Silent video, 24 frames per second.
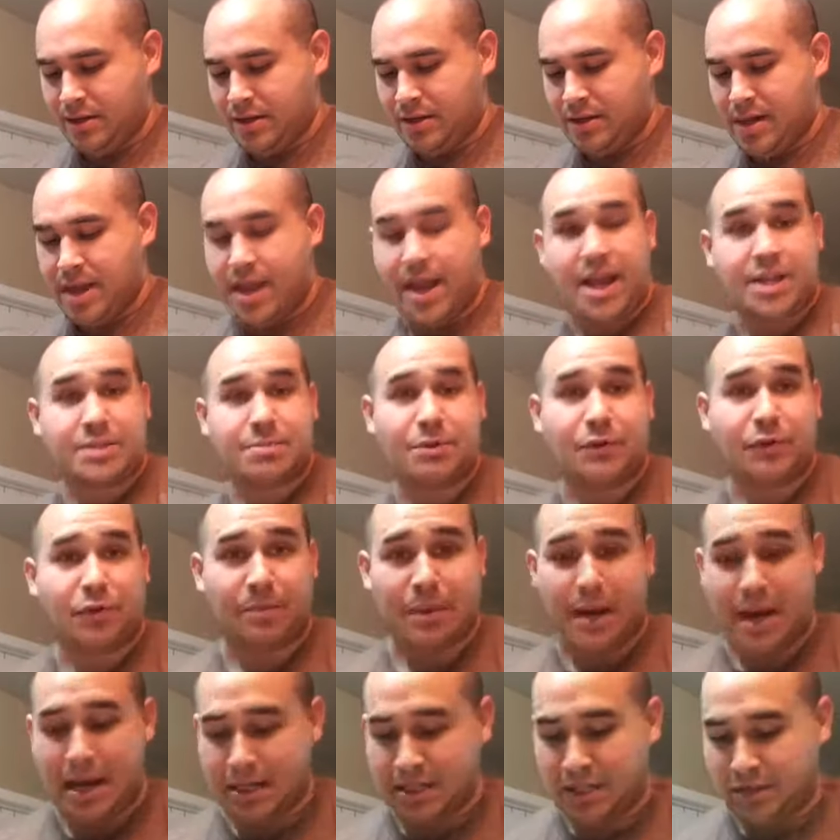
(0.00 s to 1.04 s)
they asked me for
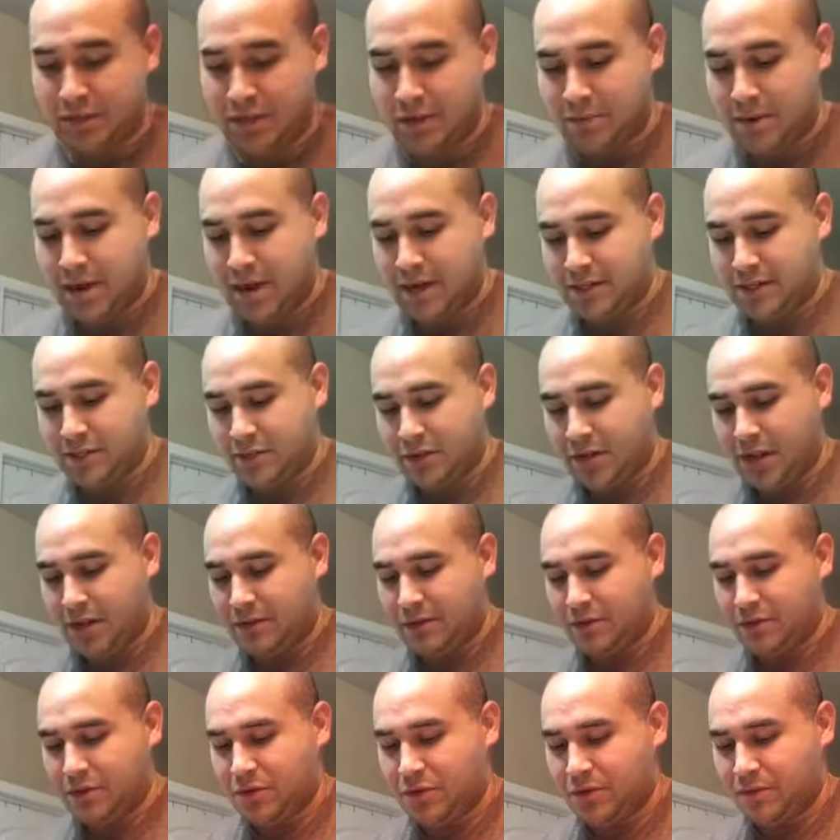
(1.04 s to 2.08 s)
my honest feedback, so I gave
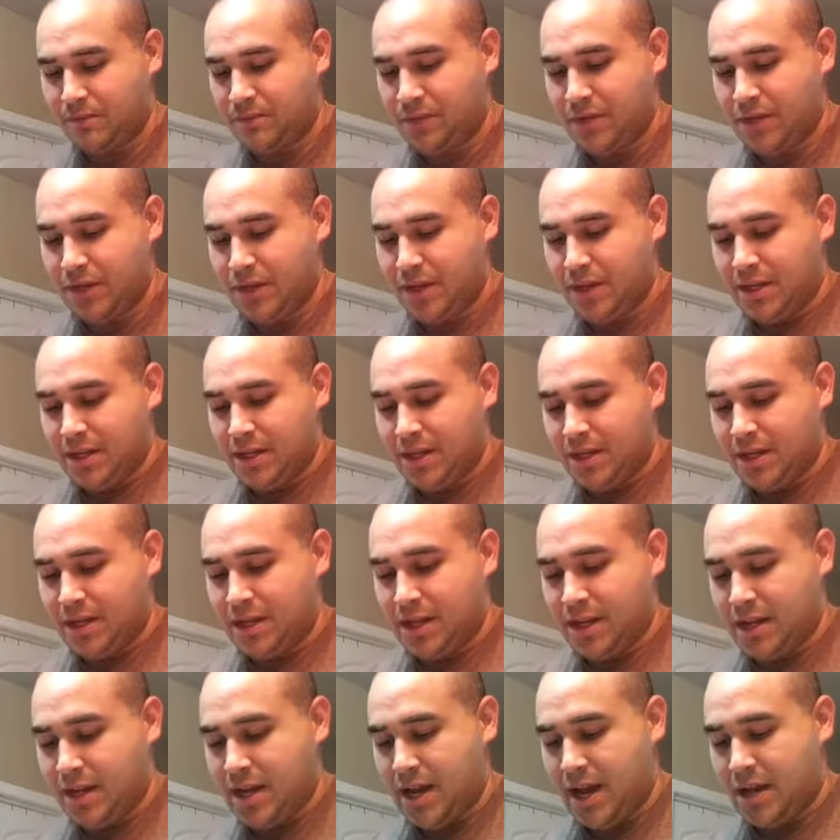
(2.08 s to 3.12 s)
it to them. And
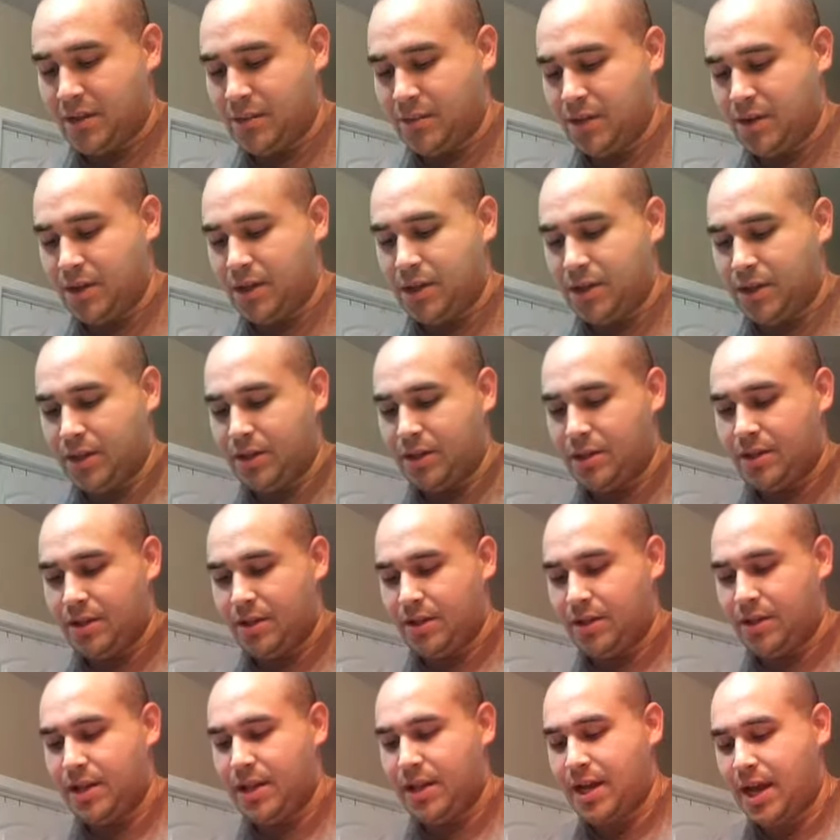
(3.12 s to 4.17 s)
they got with
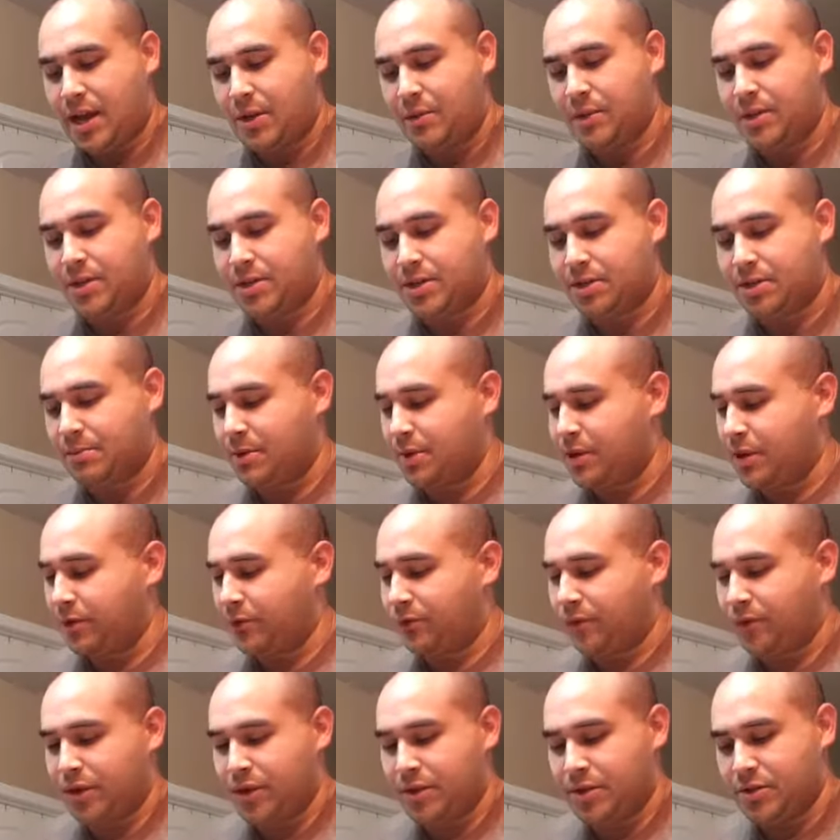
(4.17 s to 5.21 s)
some of their
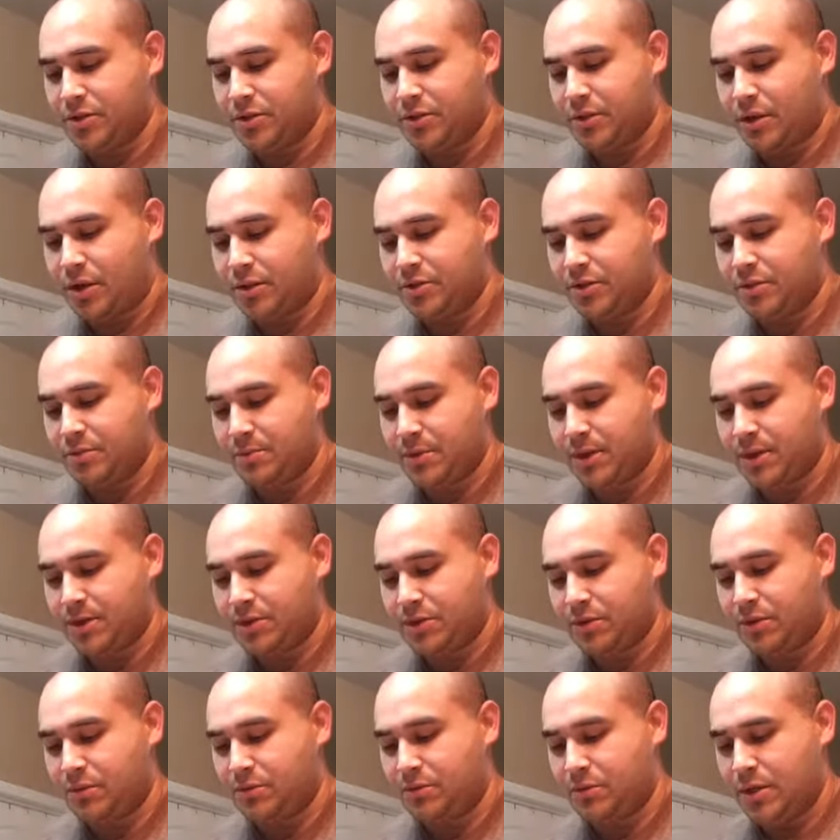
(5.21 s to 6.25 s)
friends who also make
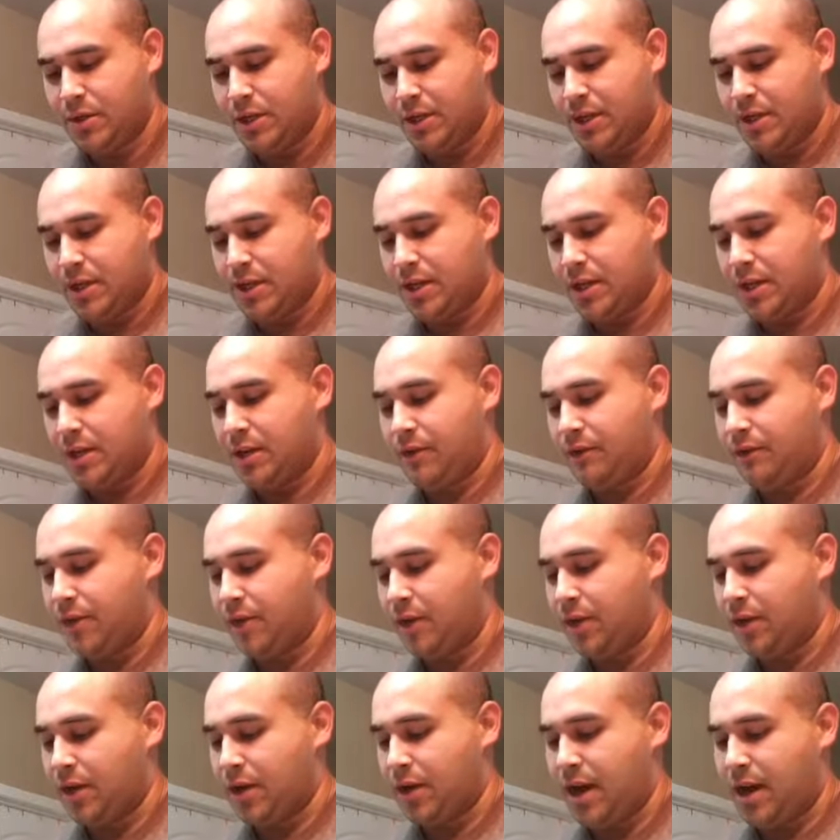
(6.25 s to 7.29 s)
soap, and they
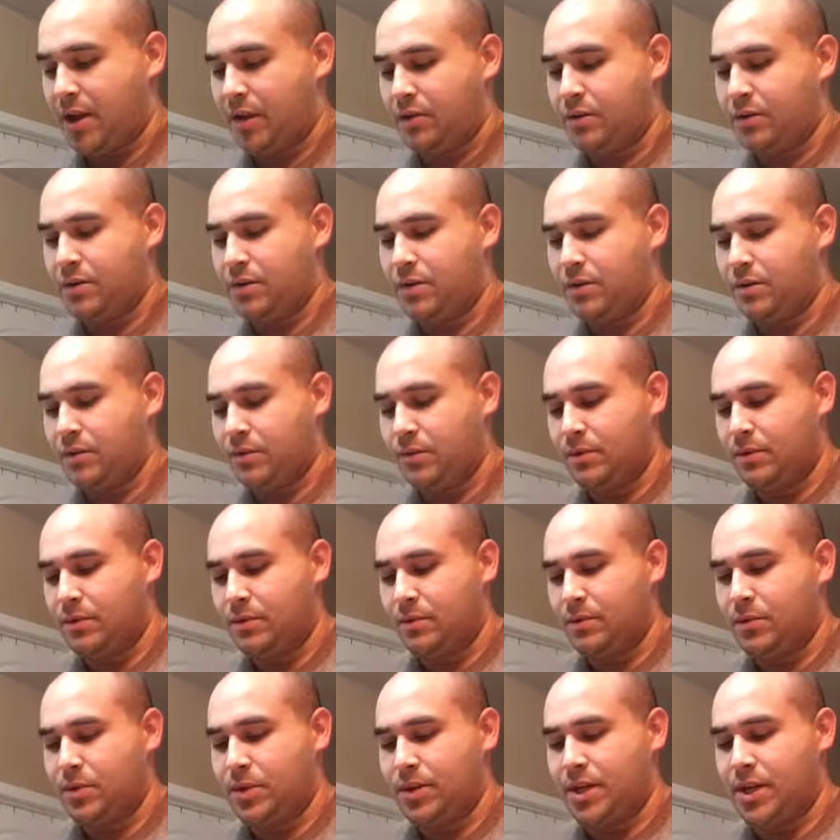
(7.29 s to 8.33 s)
figured out
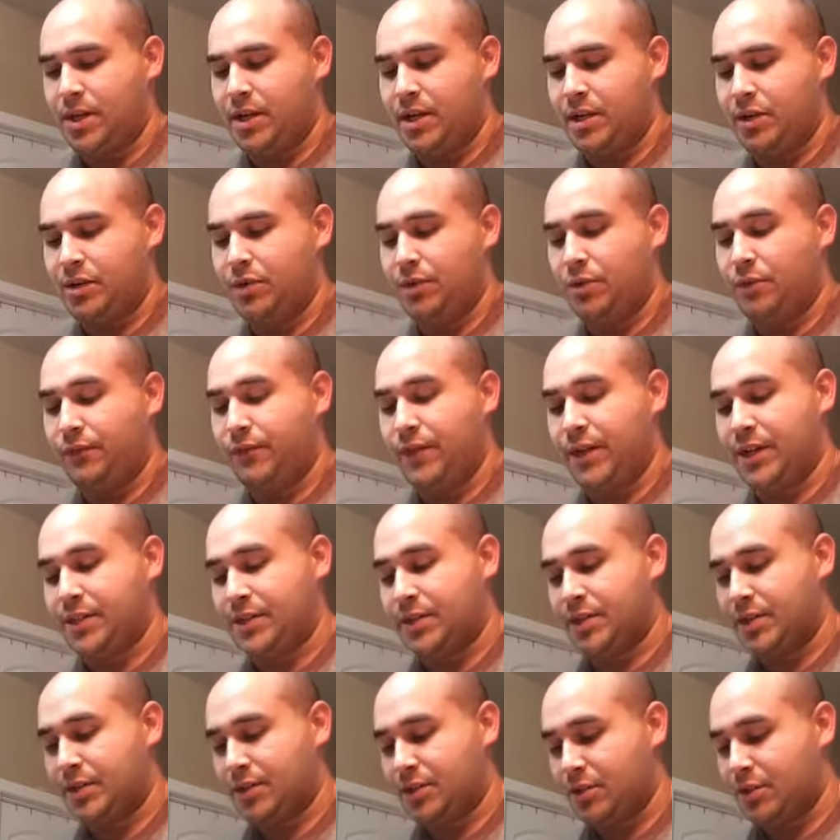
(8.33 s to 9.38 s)
what they need to do to fix
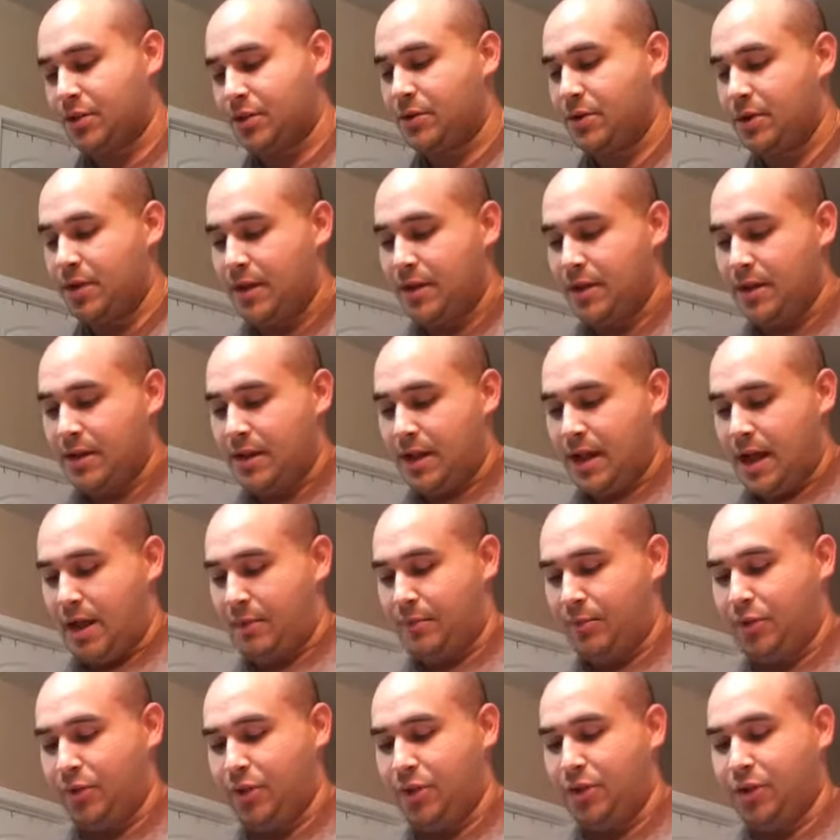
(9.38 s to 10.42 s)
it. So
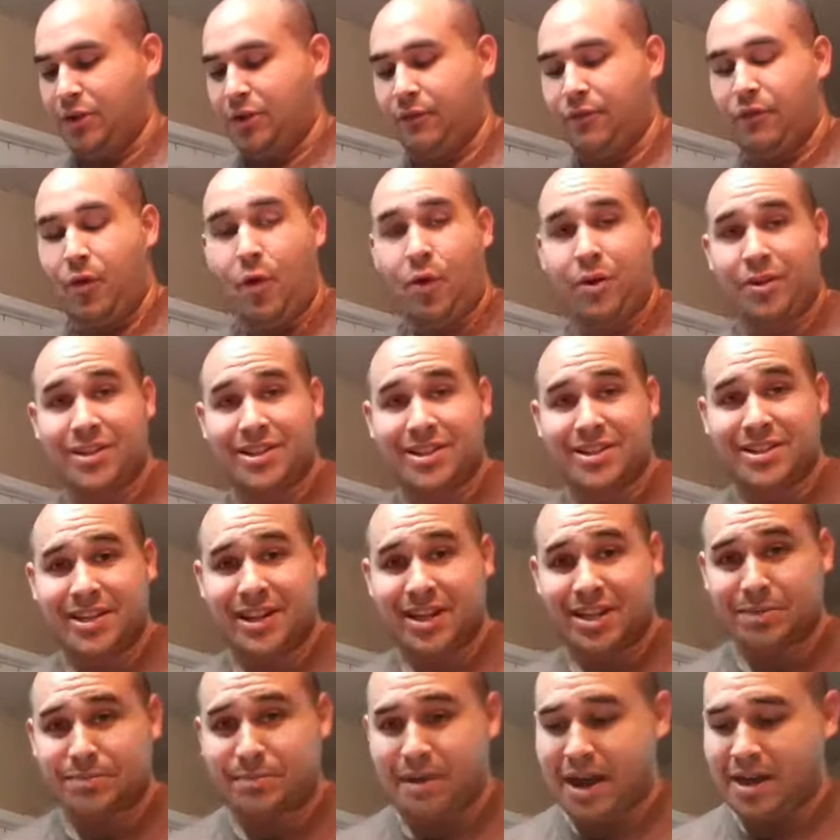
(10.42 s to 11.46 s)
I'm really looking forward to this
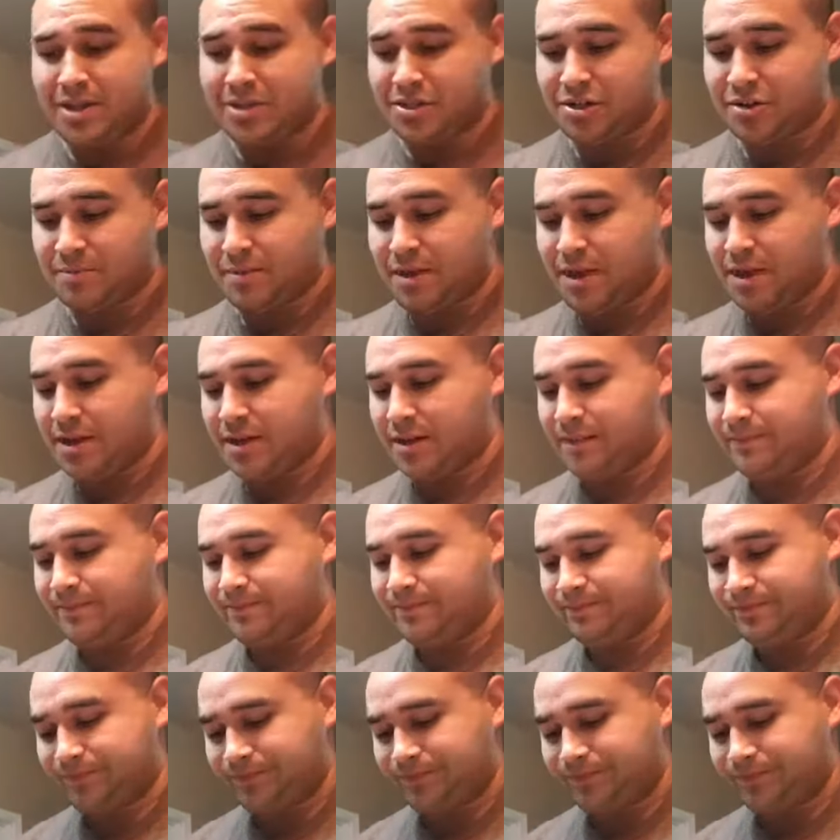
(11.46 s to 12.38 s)
next batch they're making,